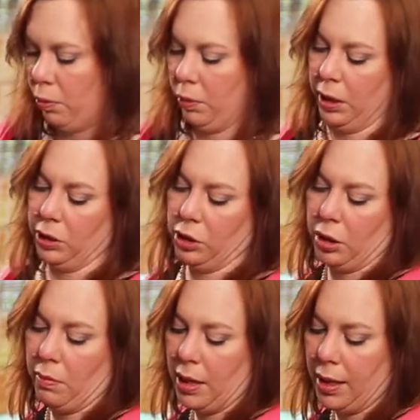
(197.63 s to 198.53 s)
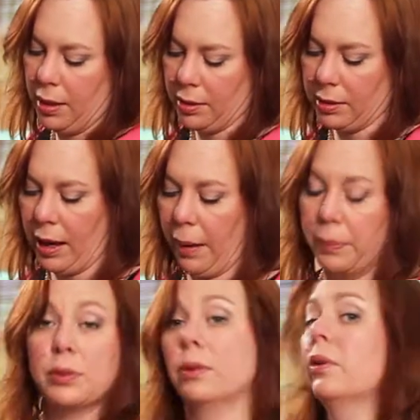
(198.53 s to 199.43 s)
which to me is
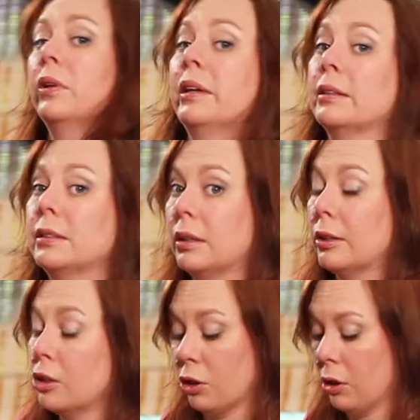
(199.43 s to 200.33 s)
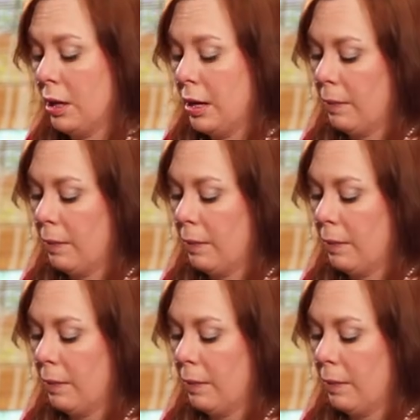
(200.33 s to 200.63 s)
absolutely essential.